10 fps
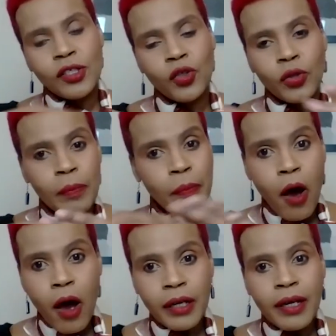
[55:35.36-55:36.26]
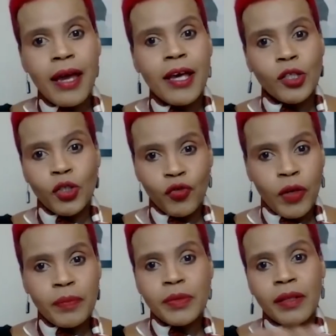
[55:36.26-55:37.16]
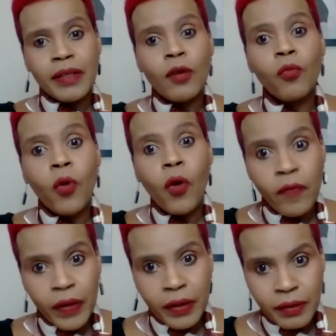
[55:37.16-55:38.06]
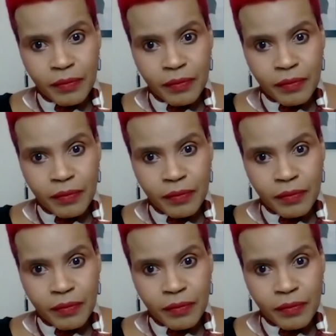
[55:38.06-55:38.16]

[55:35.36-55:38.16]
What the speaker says: so the bark strips and then woven.